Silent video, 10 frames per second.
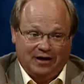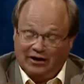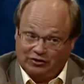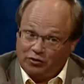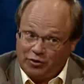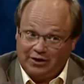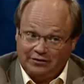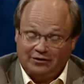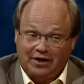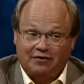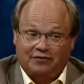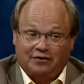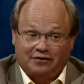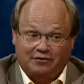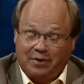And so we
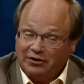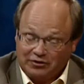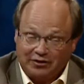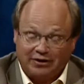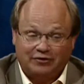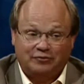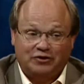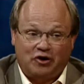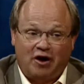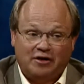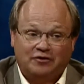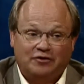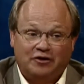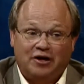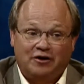discovered, especially as we talk
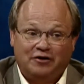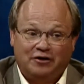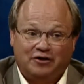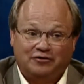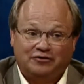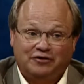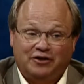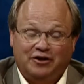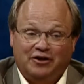to young adults